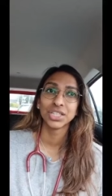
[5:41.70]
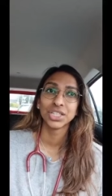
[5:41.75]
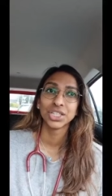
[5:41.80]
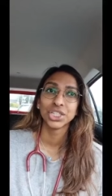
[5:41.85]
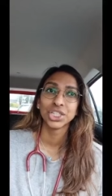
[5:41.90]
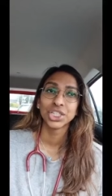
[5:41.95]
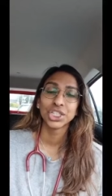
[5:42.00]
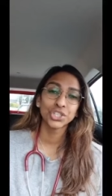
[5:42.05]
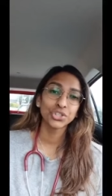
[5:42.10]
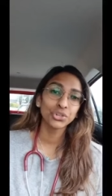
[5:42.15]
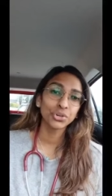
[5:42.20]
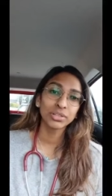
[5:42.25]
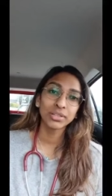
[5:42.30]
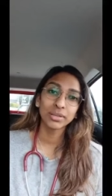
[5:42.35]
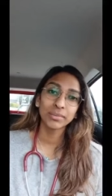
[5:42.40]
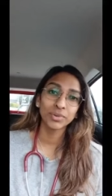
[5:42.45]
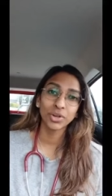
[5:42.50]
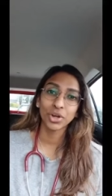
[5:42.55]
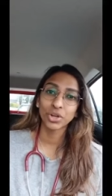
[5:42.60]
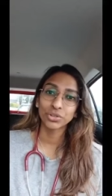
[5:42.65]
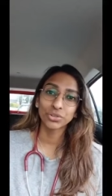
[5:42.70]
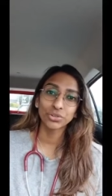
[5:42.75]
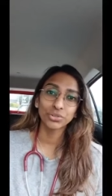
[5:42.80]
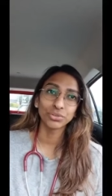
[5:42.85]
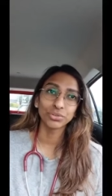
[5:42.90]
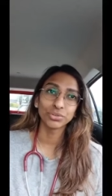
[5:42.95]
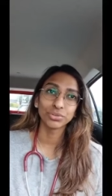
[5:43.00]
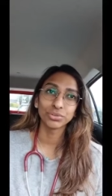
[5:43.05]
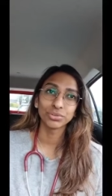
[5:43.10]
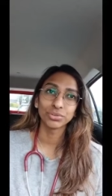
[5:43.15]
she told them not
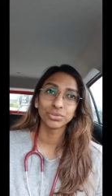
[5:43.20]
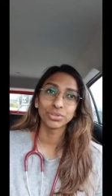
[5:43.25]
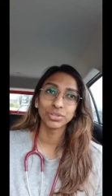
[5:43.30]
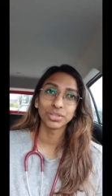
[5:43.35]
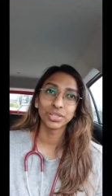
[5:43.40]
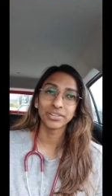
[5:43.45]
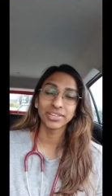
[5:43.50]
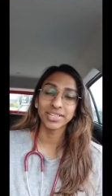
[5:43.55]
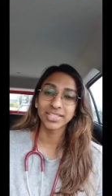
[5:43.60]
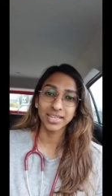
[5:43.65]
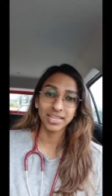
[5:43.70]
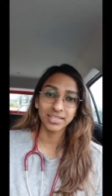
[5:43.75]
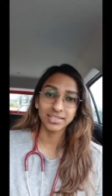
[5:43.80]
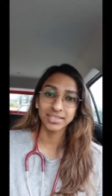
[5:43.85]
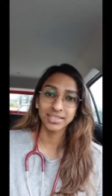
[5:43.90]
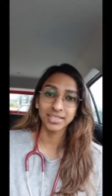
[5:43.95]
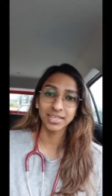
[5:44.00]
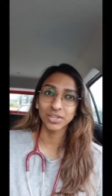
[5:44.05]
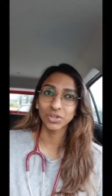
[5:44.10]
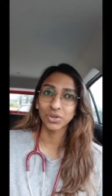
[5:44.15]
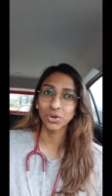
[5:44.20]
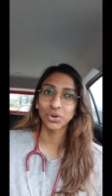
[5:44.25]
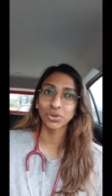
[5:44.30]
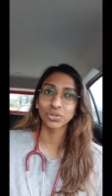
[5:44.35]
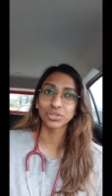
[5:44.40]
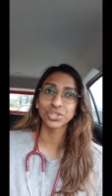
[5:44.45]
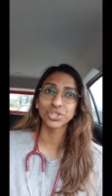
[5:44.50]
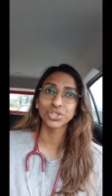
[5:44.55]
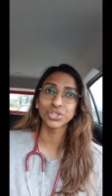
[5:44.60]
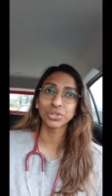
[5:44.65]
to resuscitate
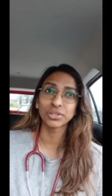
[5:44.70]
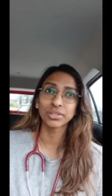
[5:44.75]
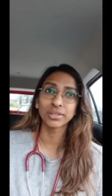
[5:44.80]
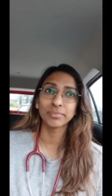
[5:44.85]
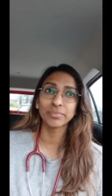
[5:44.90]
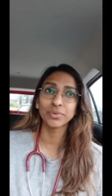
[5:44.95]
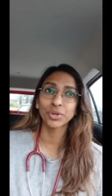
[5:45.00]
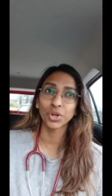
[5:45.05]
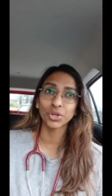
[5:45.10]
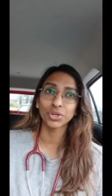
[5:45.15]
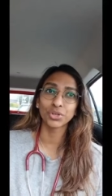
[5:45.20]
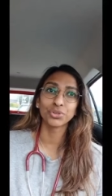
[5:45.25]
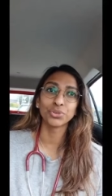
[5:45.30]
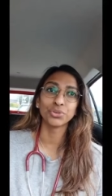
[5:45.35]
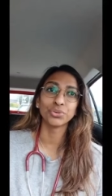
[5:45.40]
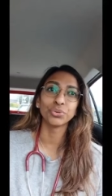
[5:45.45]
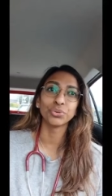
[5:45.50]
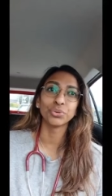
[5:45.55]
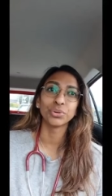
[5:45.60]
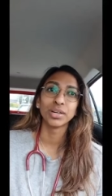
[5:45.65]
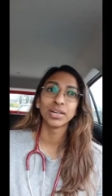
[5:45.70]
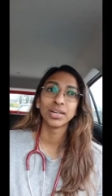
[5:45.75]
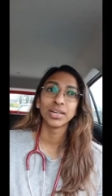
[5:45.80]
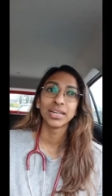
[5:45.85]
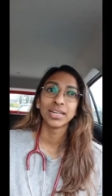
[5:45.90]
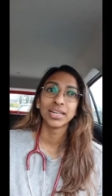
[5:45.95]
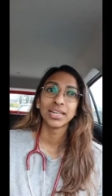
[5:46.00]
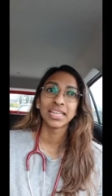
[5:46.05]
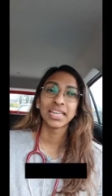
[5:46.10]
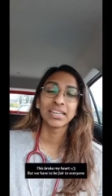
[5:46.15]
or she told them not to
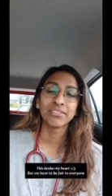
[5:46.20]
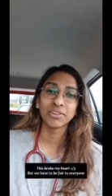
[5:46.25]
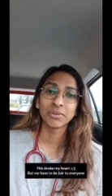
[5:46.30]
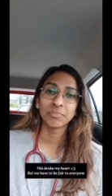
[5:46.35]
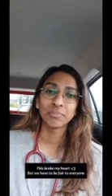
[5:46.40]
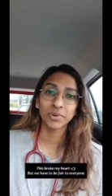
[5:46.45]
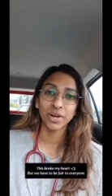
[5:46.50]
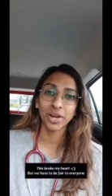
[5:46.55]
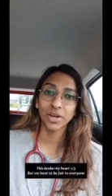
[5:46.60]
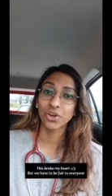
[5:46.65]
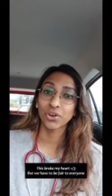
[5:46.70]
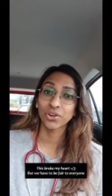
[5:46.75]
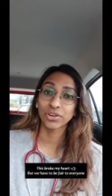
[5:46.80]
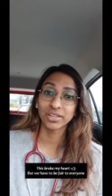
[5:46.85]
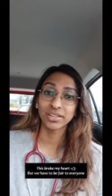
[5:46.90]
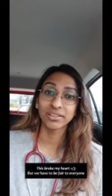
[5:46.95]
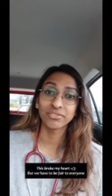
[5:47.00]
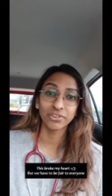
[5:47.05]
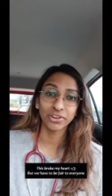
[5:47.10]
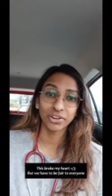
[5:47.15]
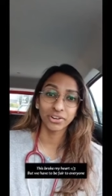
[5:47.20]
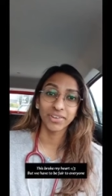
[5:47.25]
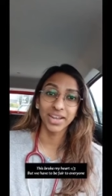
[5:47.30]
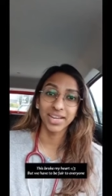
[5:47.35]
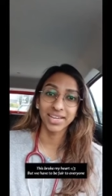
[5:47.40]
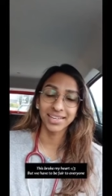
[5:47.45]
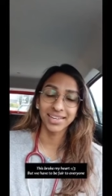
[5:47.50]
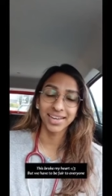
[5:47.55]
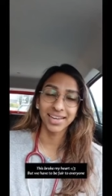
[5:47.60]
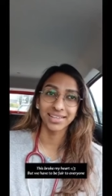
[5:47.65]
give him priority for a
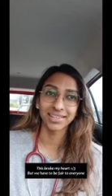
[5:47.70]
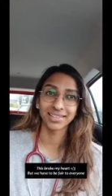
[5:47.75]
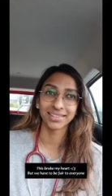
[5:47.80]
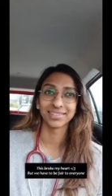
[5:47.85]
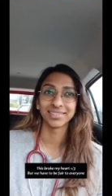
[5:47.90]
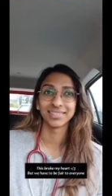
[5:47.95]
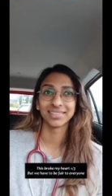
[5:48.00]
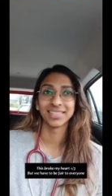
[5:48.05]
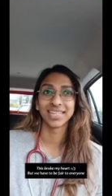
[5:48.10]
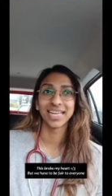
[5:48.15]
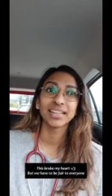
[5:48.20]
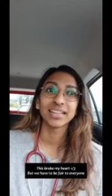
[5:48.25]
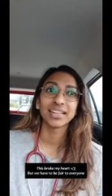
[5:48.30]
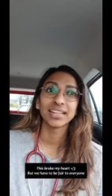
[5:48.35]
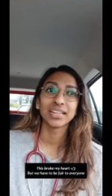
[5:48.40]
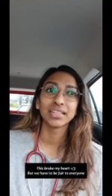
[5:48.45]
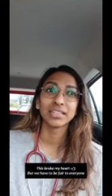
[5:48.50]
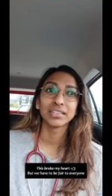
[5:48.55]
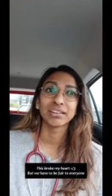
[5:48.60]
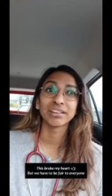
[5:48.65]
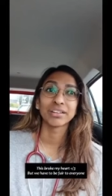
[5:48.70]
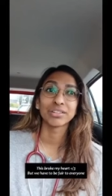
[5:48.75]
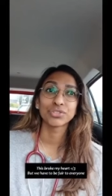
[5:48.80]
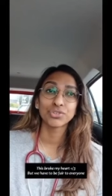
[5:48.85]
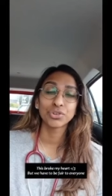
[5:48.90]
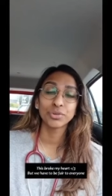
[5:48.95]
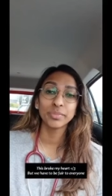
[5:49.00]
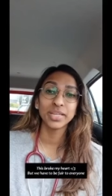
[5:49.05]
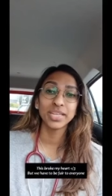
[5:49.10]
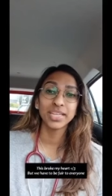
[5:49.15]
ventilator. There are
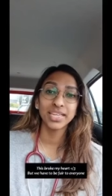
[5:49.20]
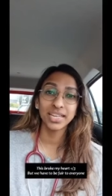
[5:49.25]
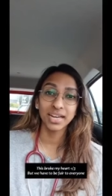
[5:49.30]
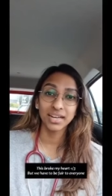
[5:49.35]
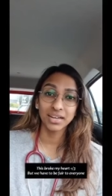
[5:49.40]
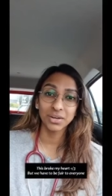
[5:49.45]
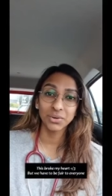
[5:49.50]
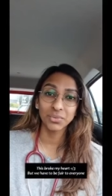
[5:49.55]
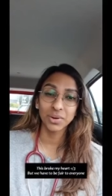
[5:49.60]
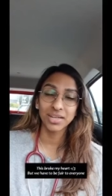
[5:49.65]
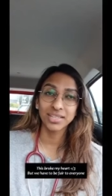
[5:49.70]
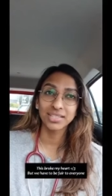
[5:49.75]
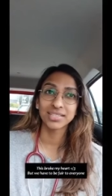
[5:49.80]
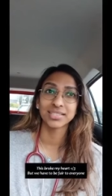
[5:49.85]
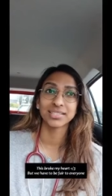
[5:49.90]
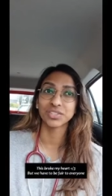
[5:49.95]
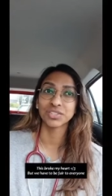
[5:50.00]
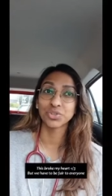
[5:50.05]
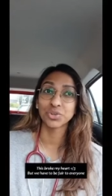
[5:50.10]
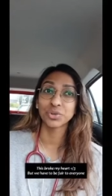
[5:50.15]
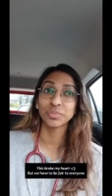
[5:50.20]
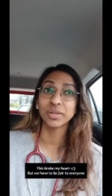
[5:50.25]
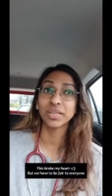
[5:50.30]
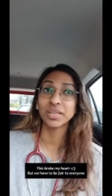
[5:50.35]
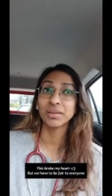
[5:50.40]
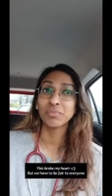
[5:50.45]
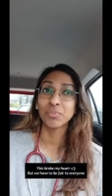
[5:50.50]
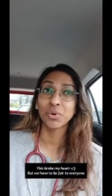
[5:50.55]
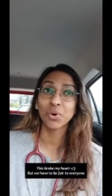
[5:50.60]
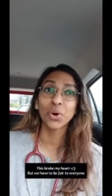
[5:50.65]
so many younger ones, so
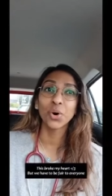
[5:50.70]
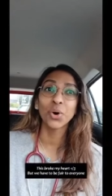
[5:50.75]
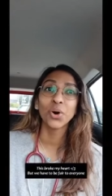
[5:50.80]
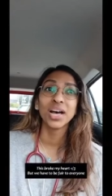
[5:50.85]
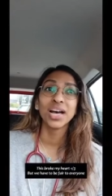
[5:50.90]
many more